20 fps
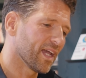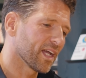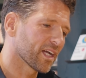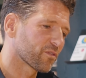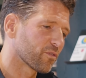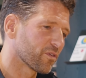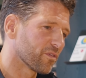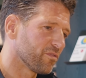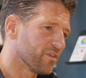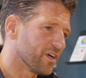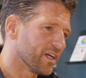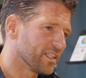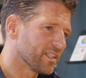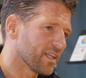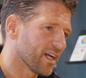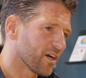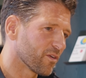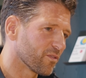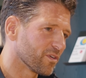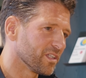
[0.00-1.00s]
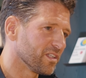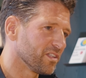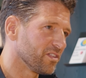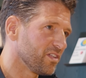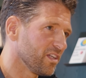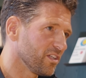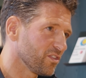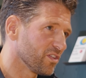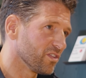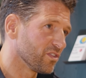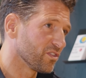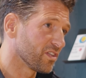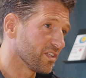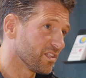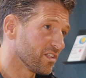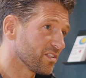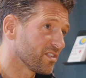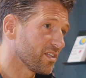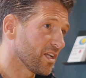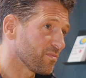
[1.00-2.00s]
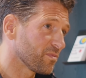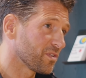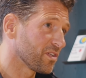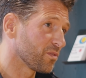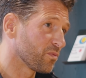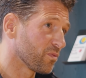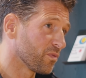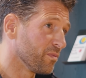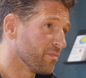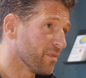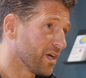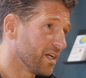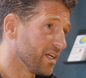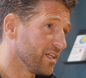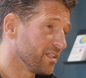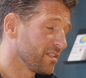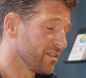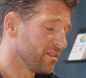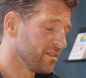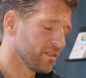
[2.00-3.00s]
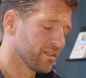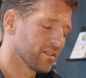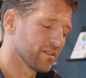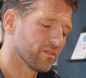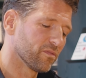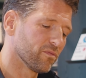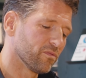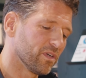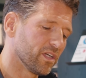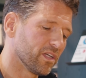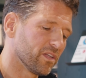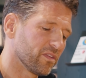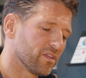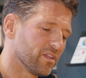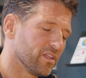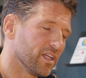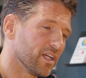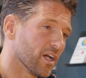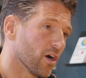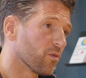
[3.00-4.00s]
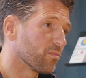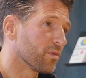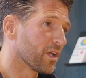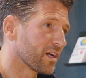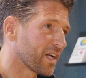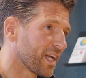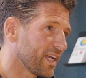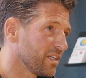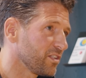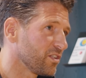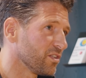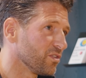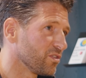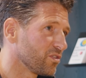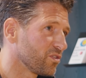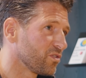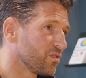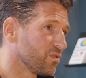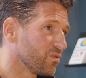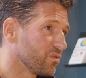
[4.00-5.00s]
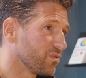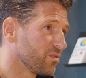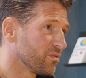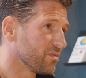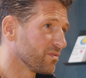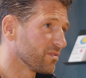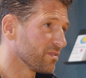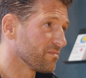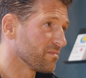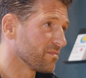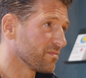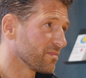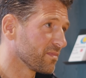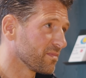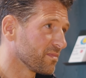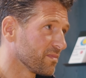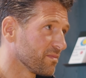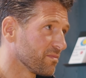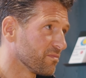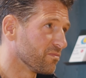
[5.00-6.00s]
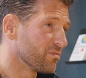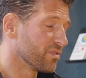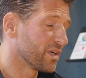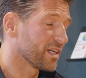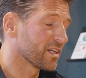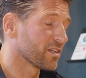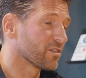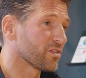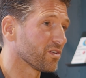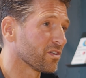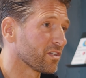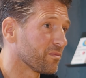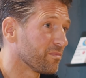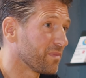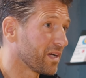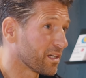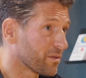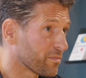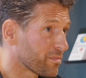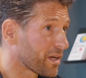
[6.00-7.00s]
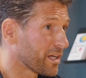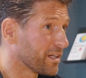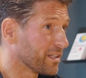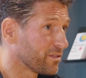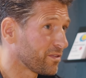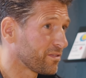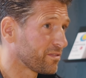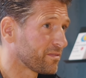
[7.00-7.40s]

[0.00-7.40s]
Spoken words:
aggravate our decisions and the steps that we made with the obligation to bring us on a better place.